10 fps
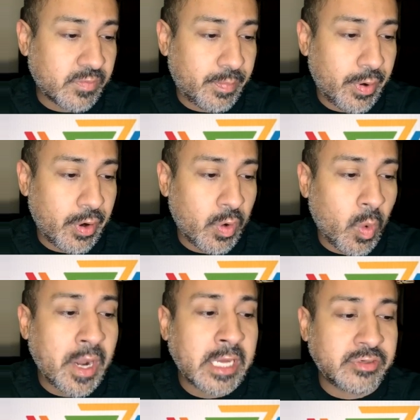per
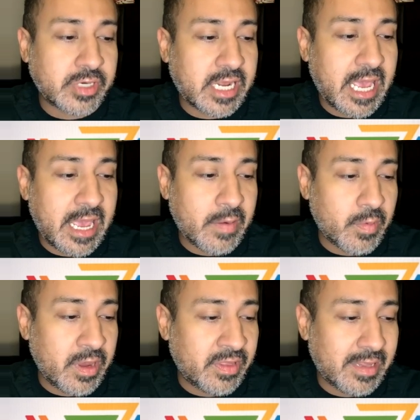100K
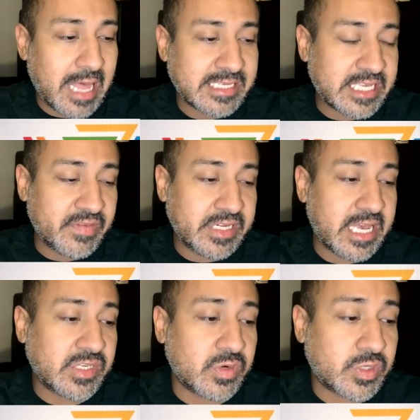in the last 7
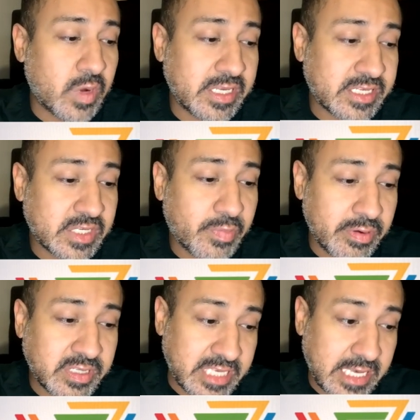days were
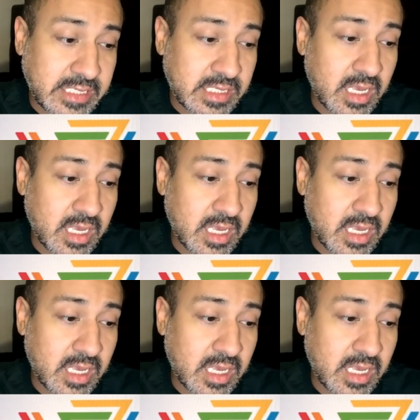26.6,